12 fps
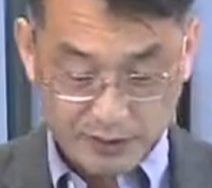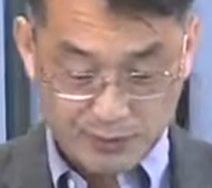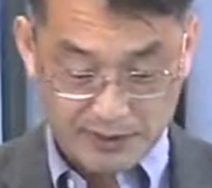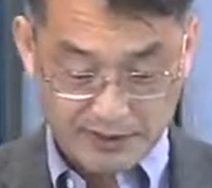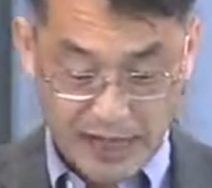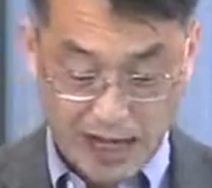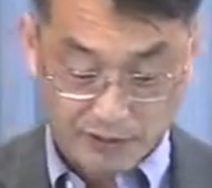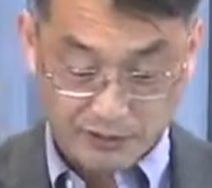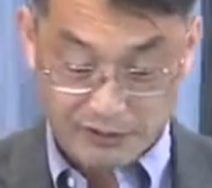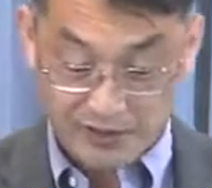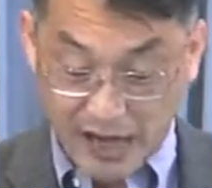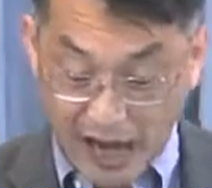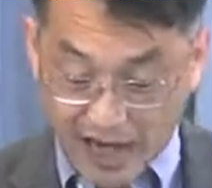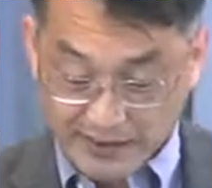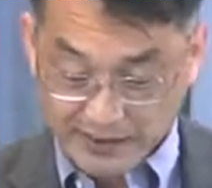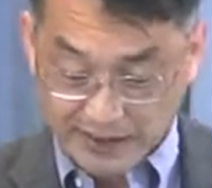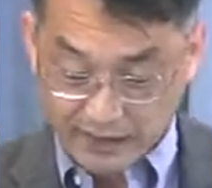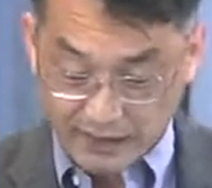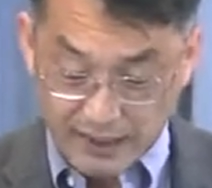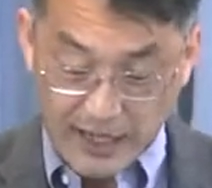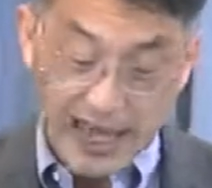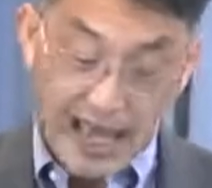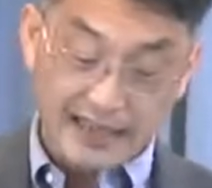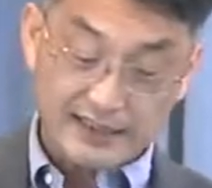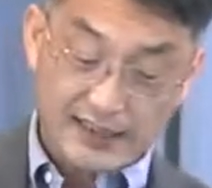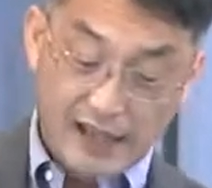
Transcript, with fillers: going down to Gaza and